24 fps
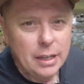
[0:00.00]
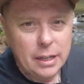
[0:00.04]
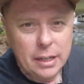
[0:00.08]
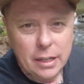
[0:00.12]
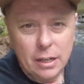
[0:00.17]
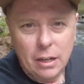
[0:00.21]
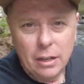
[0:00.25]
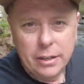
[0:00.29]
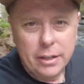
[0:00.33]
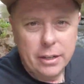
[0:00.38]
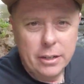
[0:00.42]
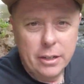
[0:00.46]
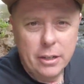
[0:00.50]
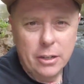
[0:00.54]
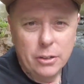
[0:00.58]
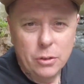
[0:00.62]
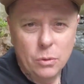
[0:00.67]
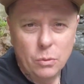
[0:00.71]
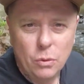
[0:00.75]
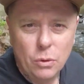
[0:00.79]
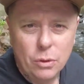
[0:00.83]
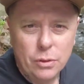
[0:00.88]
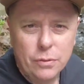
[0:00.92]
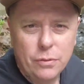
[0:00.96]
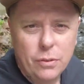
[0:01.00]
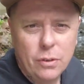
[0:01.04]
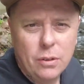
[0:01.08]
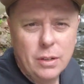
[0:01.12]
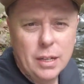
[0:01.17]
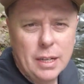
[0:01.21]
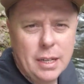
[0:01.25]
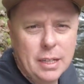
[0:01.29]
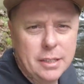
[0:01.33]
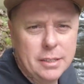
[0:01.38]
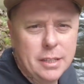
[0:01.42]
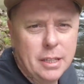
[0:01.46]
you know, I don't own the waterfall,
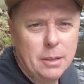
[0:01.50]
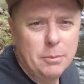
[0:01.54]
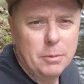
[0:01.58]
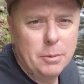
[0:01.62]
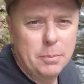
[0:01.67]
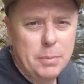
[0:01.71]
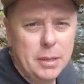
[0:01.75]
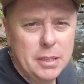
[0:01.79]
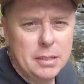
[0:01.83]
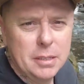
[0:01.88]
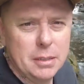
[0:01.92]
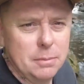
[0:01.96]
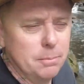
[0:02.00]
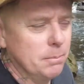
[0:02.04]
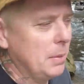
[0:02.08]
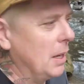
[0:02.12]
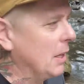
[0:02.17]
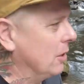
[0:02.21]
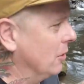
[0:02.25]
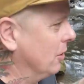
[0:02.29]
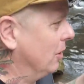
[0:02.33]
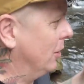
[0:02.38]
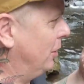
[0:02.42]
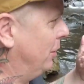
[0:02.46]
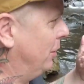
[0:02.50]
I can't tell them to bugger